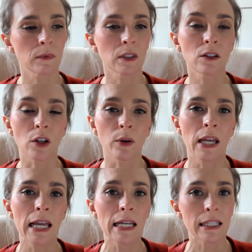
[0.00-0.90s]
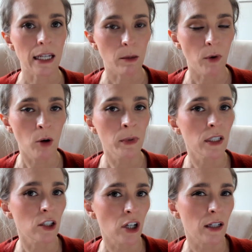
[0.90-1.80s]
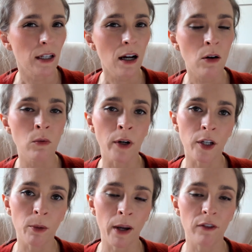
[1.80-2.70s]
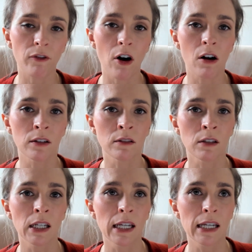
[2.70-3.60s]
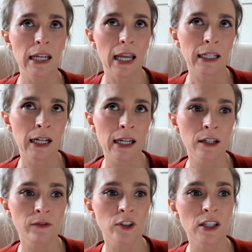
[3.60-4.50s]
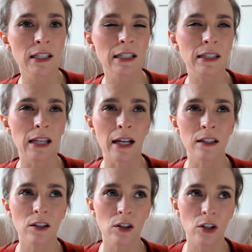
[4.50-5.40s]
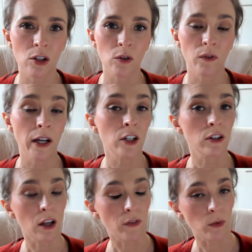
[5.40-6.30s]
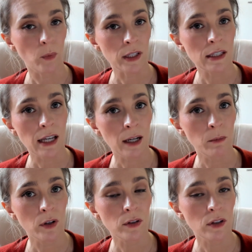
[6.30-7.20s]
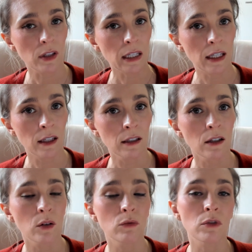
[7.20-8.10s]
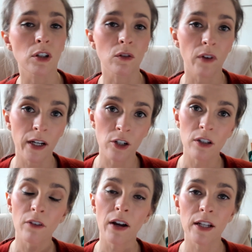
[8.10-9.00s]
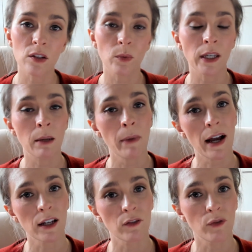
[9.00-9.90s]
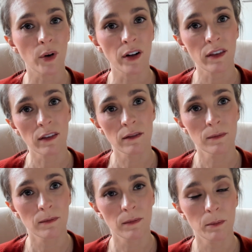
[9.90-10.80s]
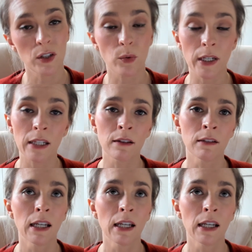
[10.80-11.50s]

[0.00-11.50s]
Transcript: So take a moment to jot down where you might fall and kind of just assess, do you find yourself on one side mostly? Do you find yourself kind of swinging back and forth between